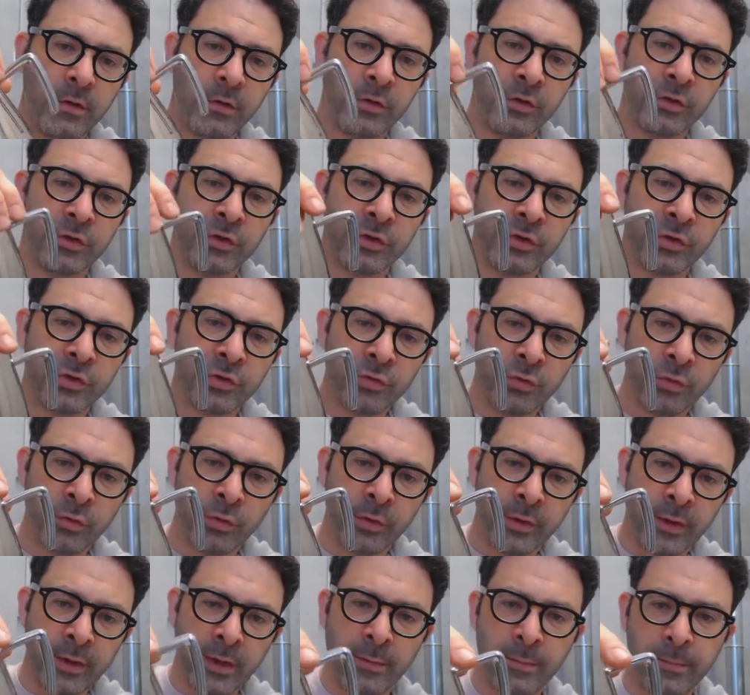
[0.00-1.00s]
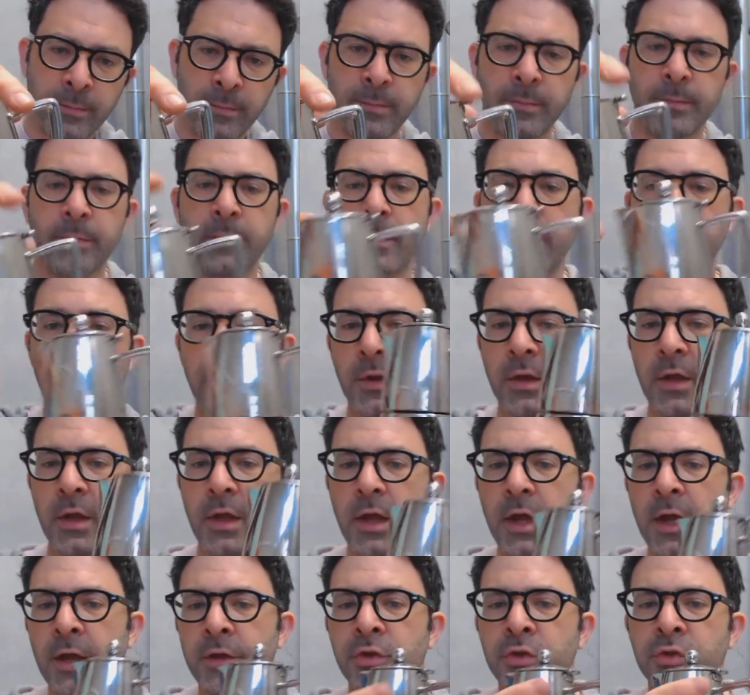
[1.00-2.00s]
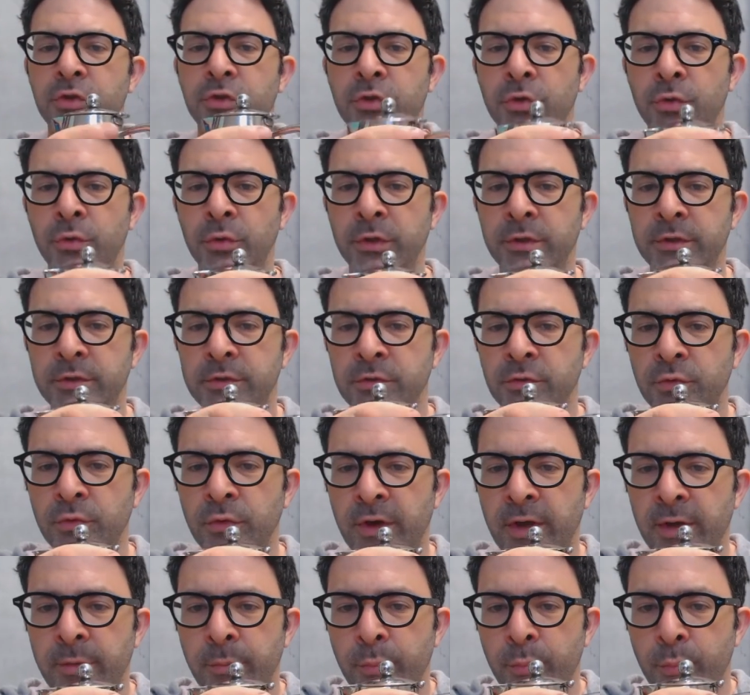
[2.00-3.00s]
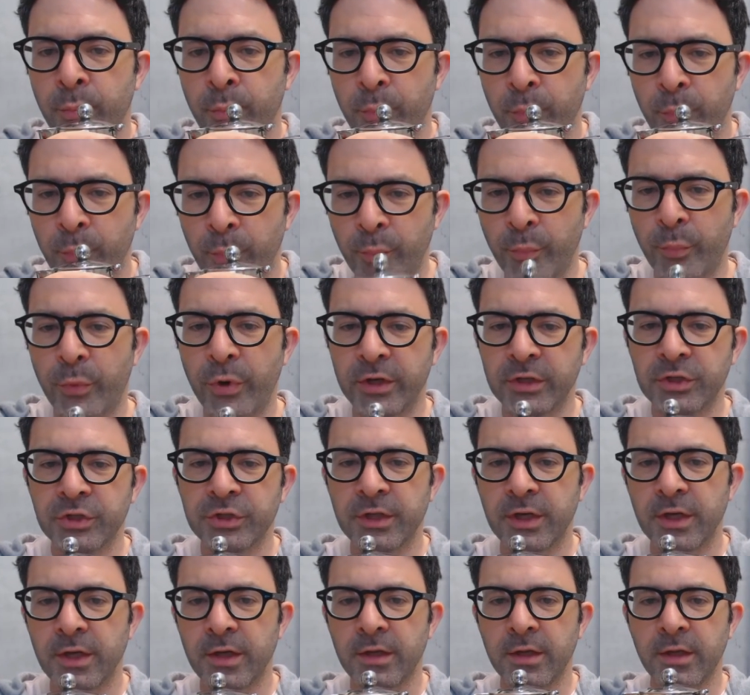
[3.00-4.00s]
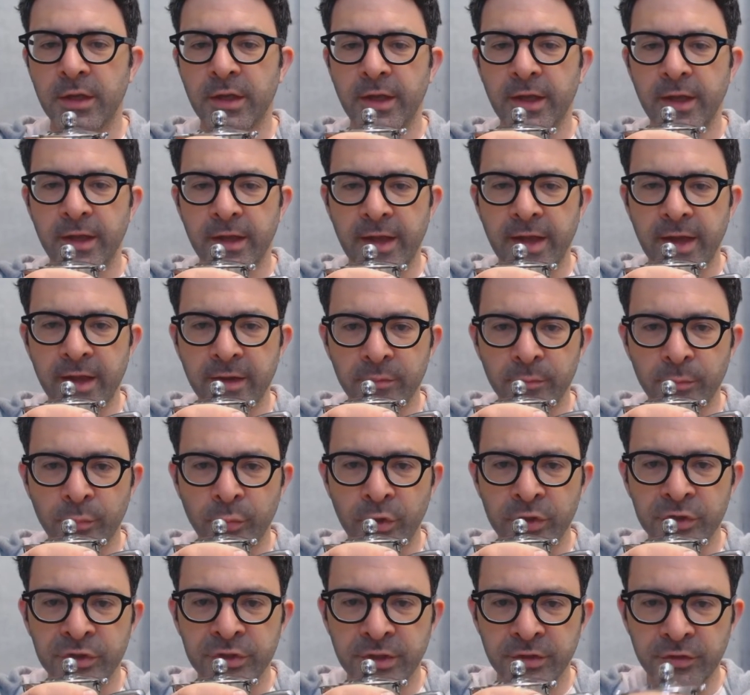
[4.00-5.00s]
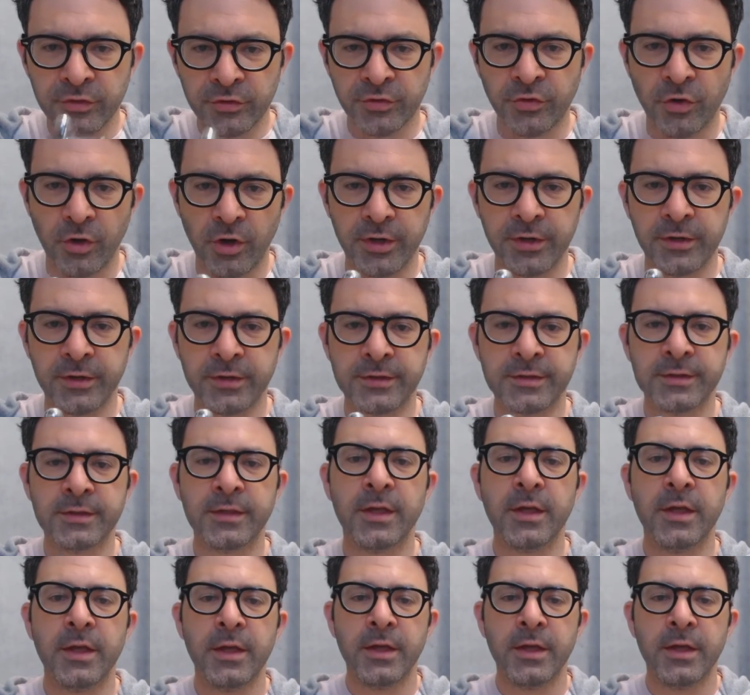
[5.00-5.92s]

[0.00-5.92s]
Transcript: you screw it up, and you do it to a hand pressure tightness.